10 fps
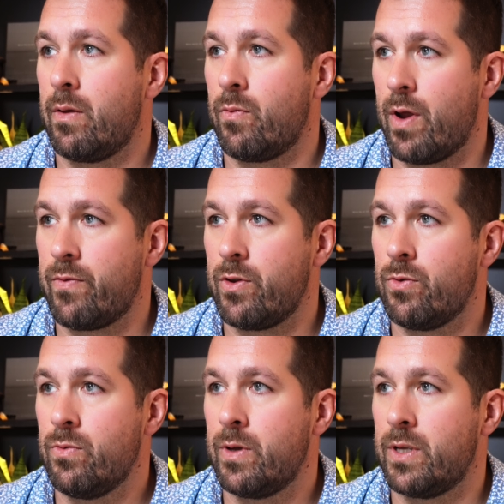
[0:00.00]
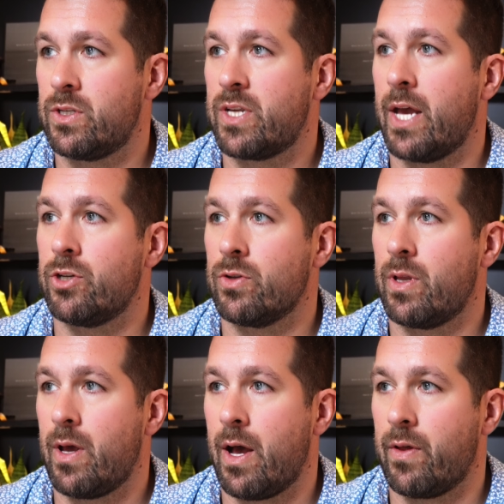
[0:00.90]
Revenue is scheduled
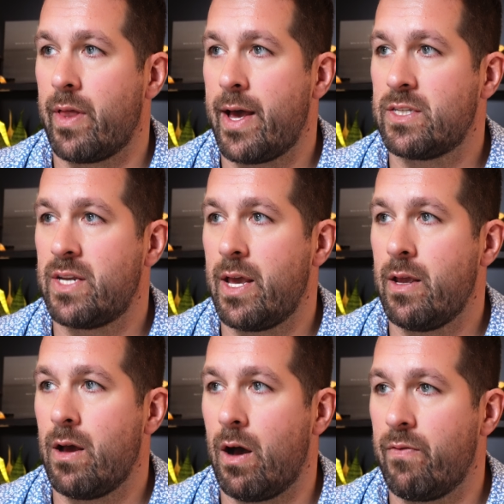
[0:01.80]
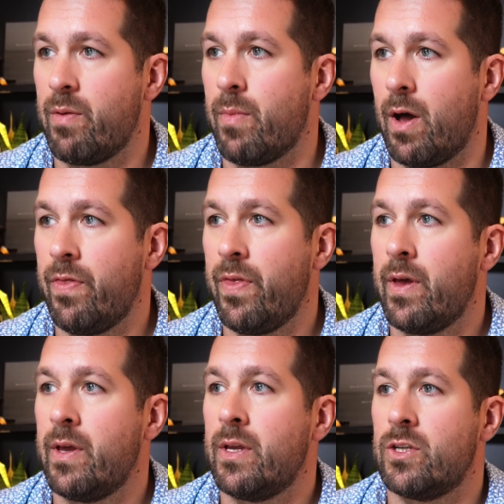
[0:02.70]
on the last day of the month.
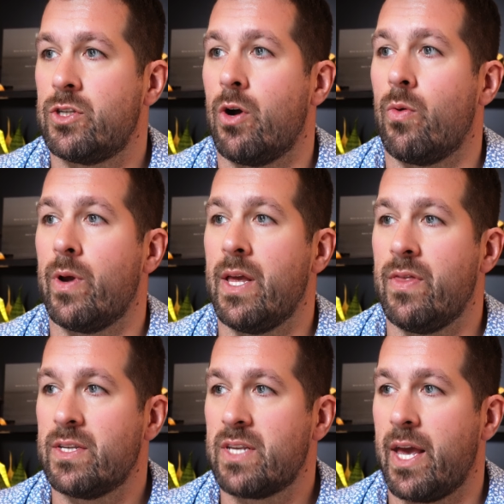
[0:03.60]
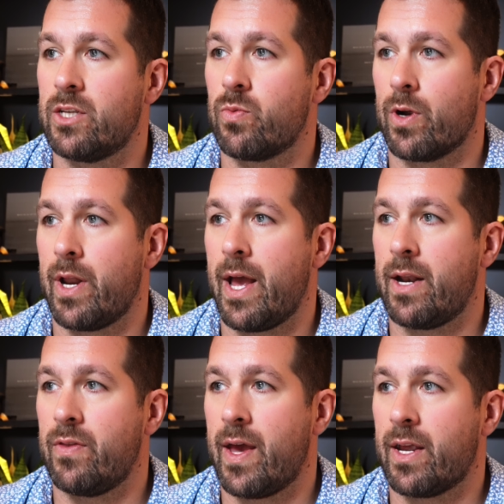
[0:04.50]
So in this case, we're going to add
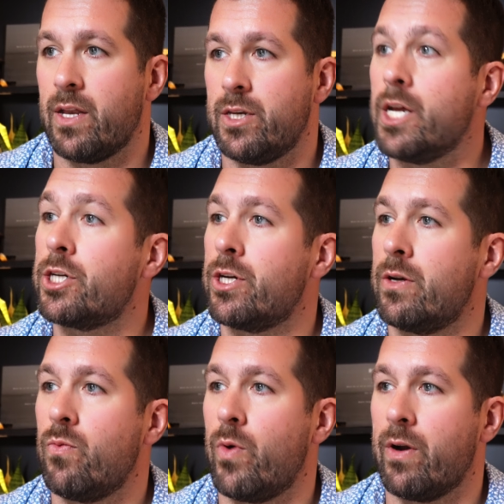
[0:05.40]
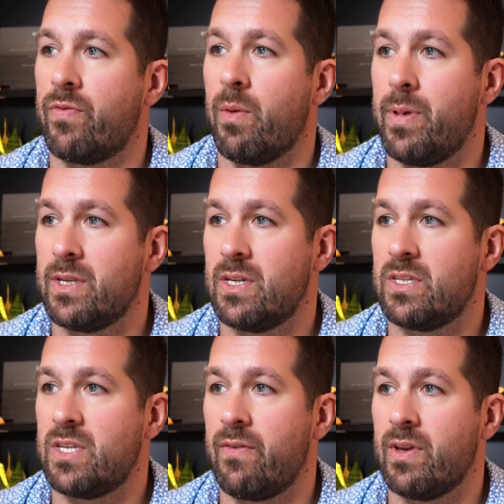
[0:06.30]
in that condition where if the business
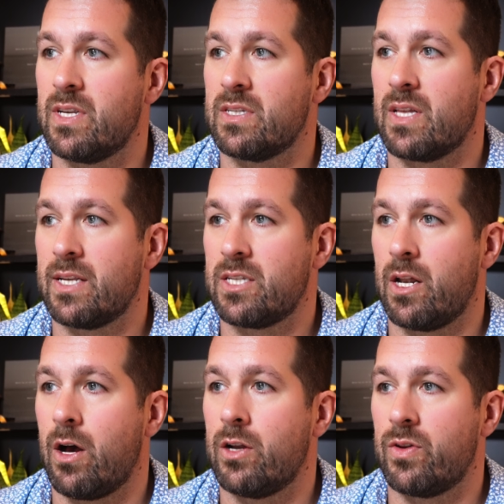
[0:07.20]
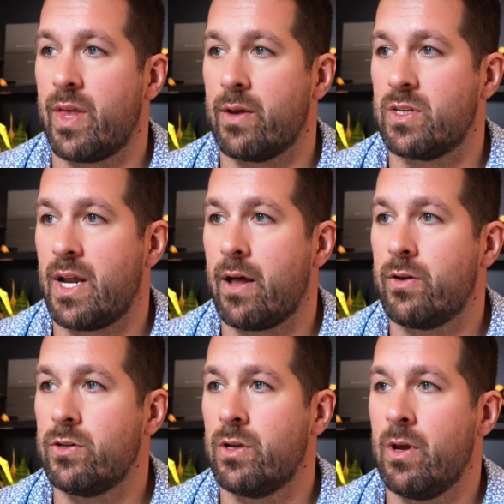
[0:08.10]
savings is less than
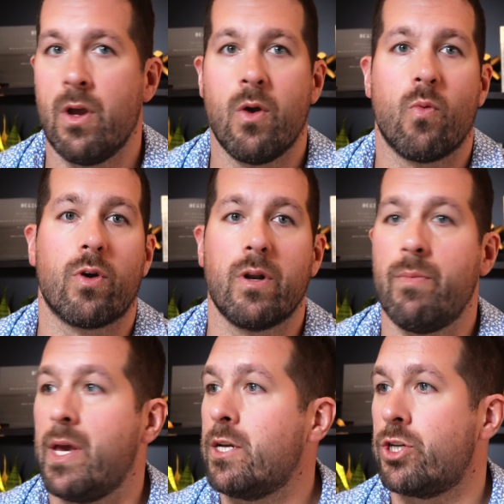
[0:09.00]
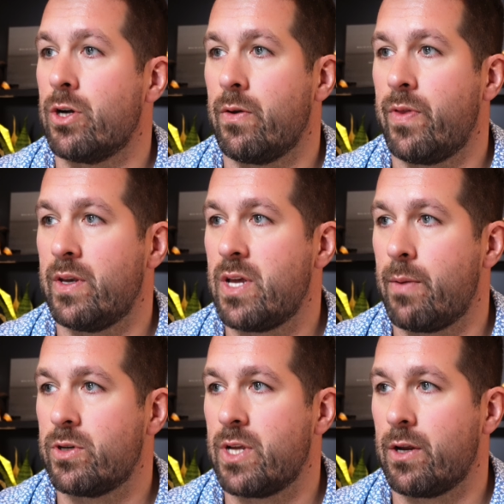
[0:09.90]
$100,000, we're going to make sure that
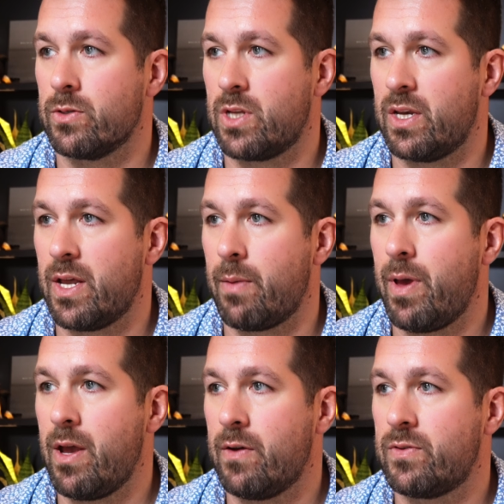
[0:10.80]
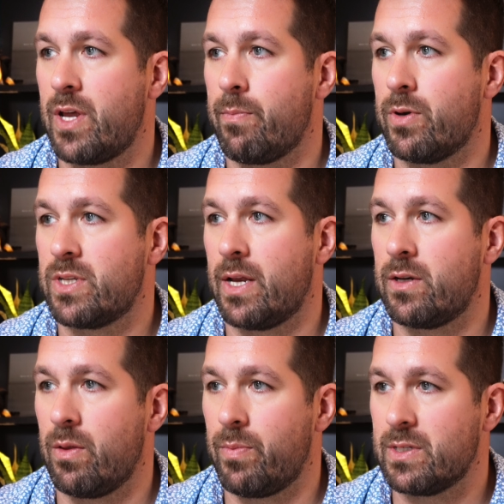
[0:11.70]
10% goes to the debt payoff, 10%
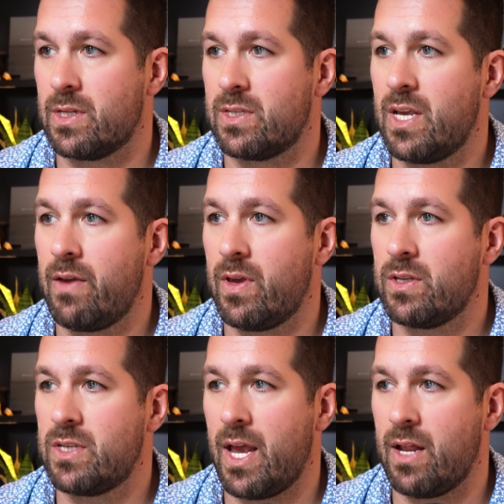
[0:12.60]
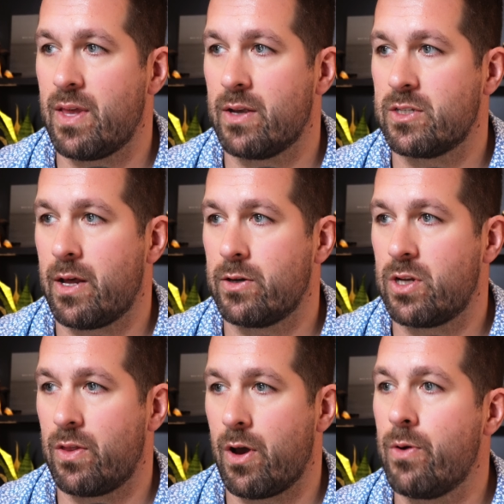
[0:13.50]
to the business savings, $8,000
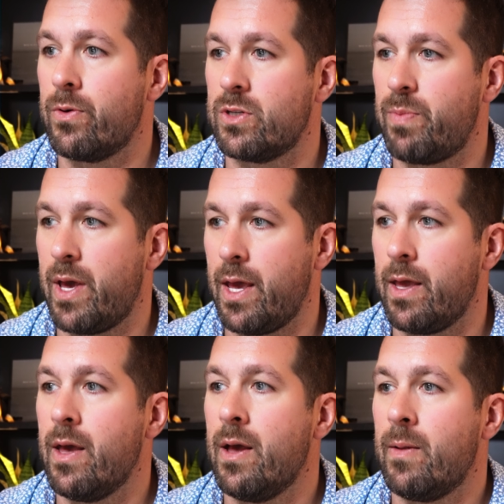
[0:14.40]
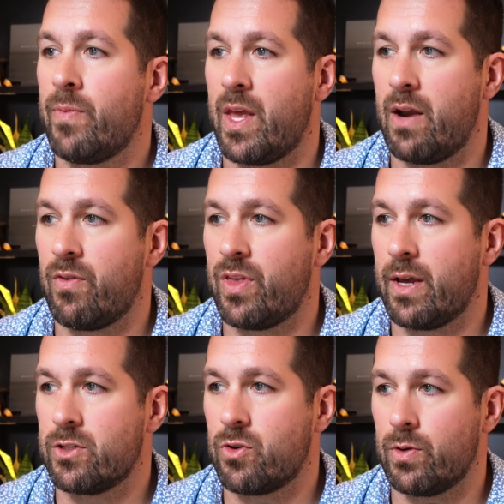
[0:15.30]
to the owner's pay, and everything
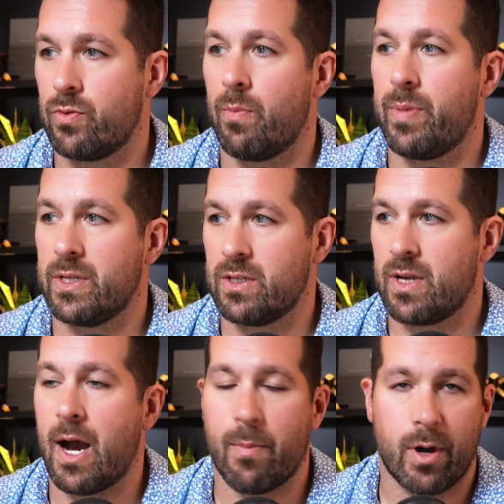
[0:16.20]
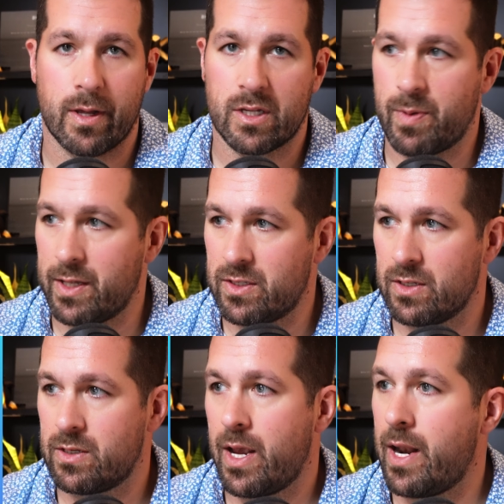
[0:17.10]
else going to our business operating
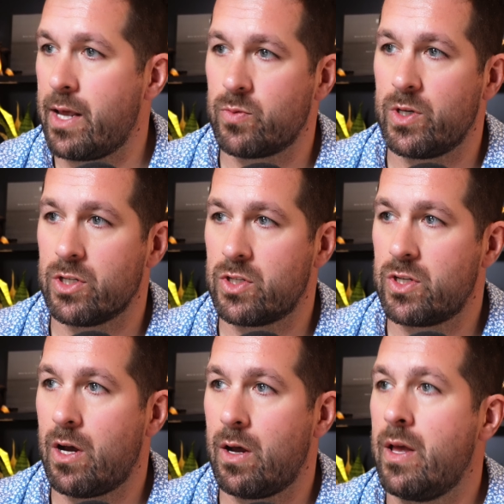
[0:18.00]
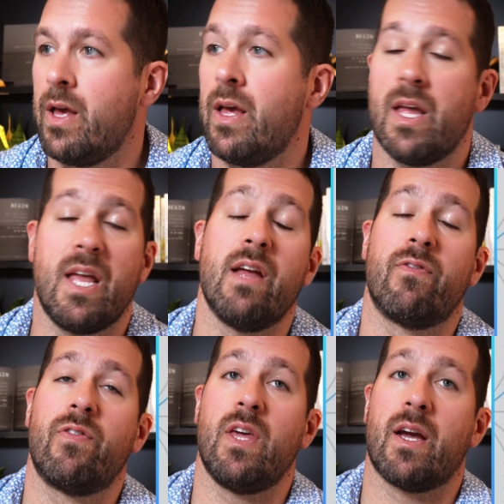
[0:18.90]
expenses. And as we just saw,
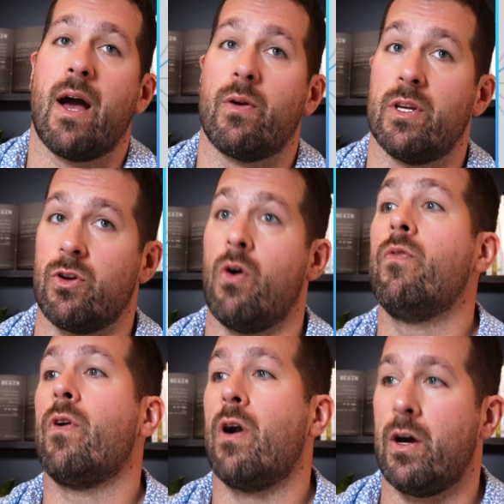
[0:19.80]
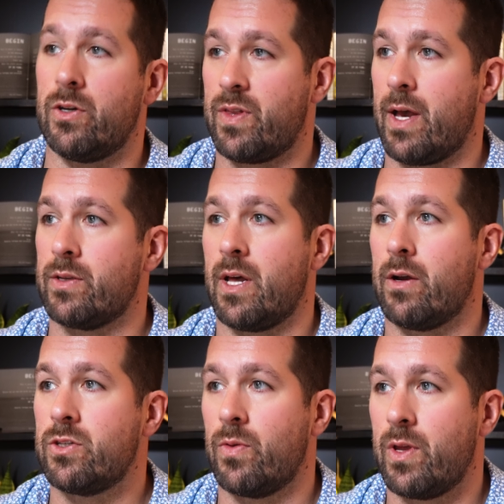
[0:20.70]
if the account is over
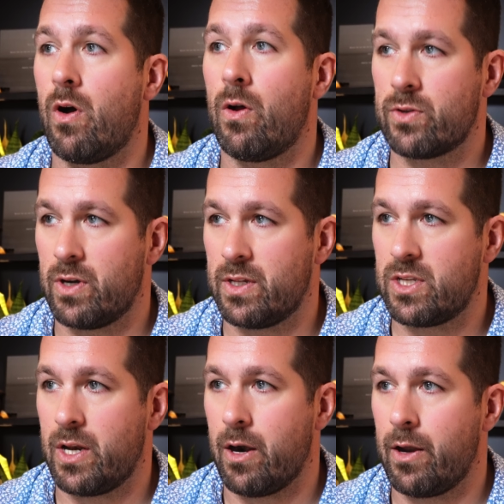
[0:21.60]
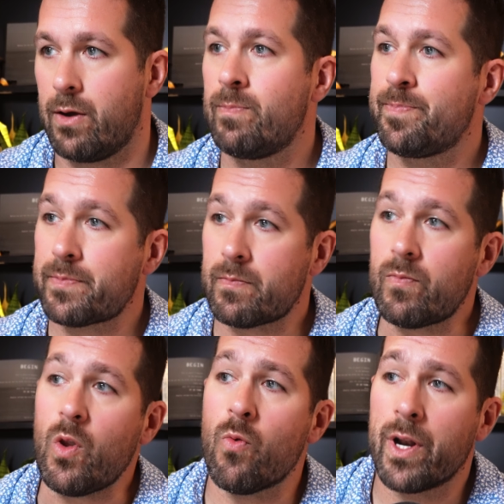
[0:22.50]
$100,000, so the alternate scenario,
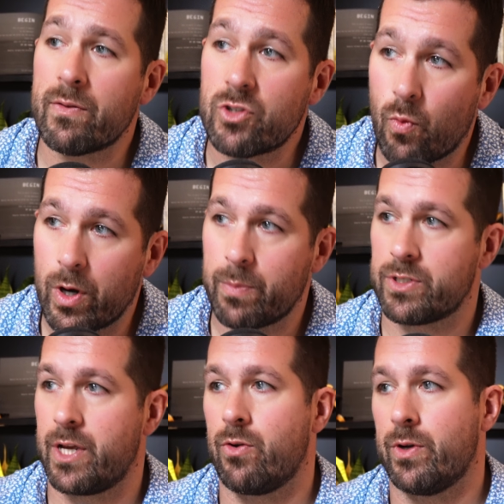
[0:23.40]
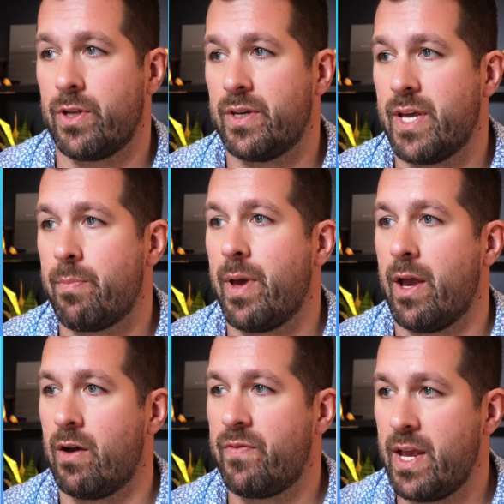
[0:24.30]
we're going to have 20% going to the debt
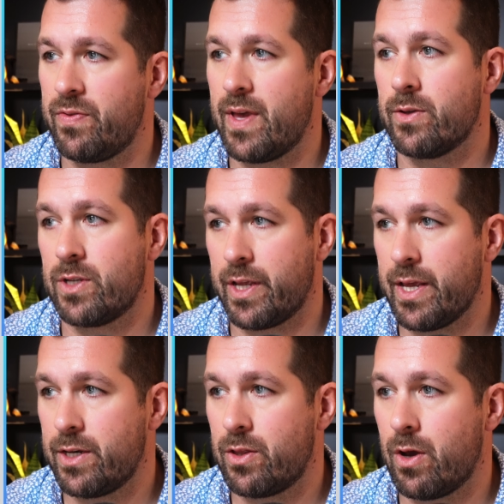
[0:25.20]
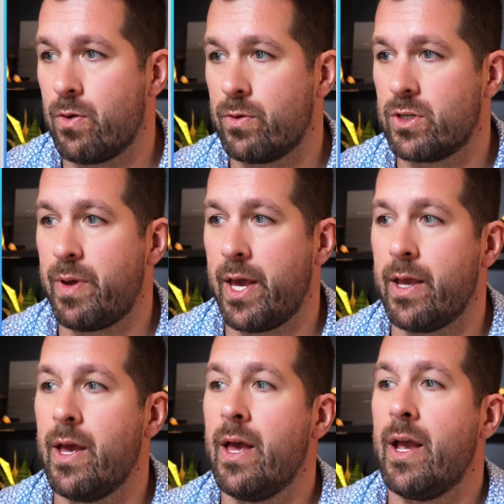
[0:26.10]
payoff, $8,000 again to the owner's pay,
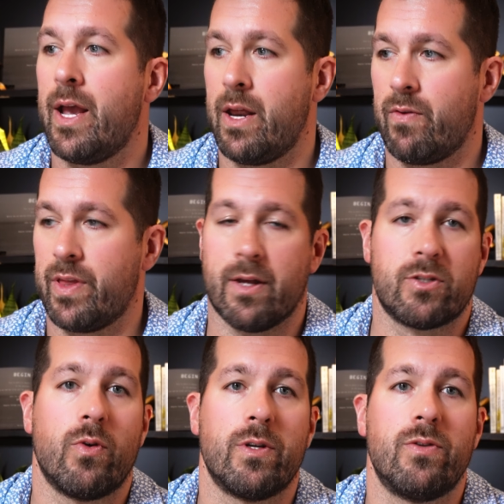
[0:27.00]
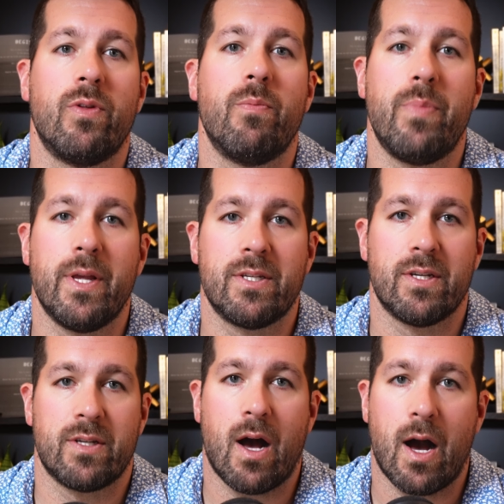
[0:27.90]
and everything else going to the
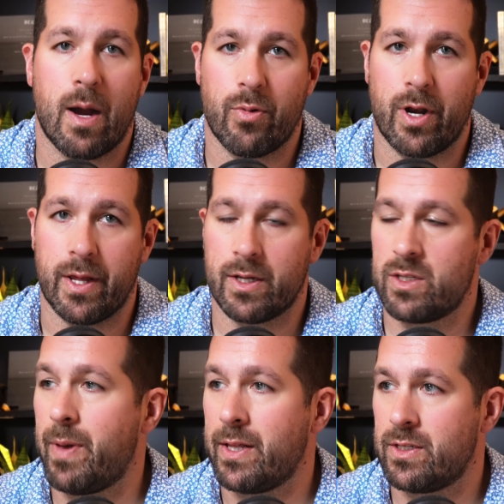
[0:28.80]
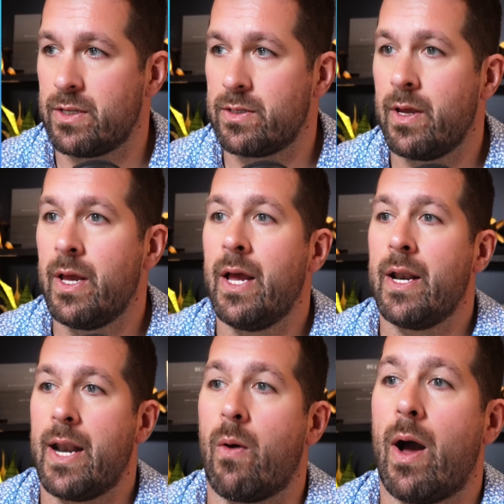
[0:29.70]
business operating expenses. Now,